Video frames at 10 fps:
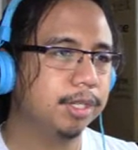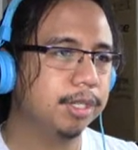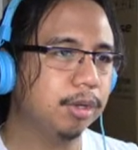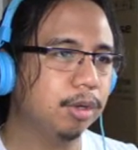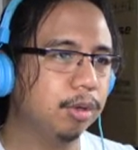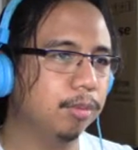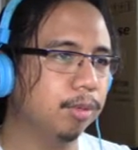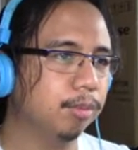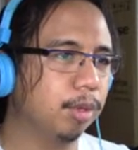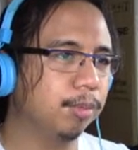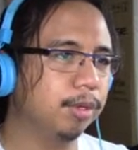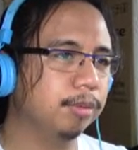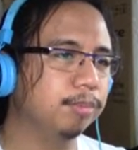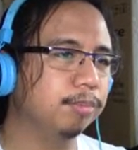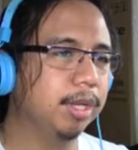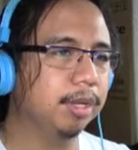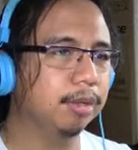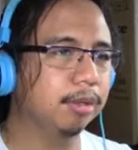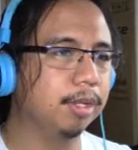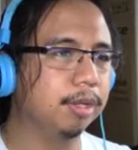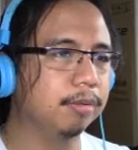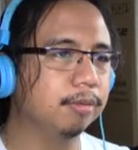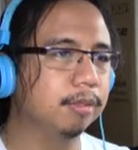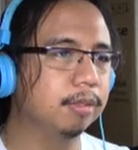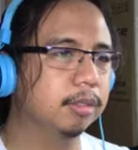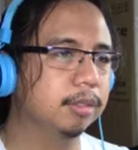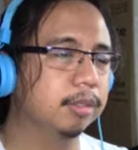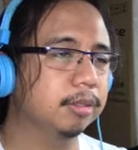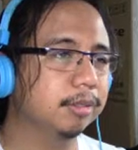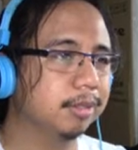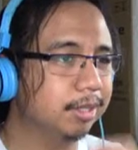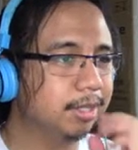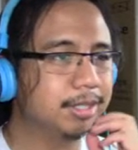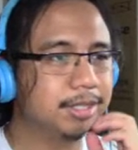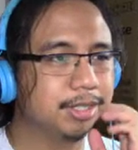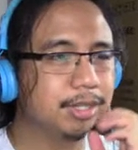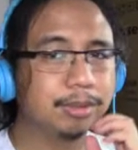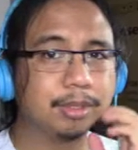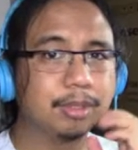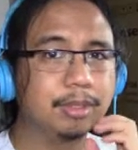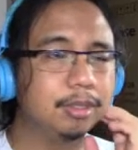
is sent home on permanent medical leave. That doesn't sound good.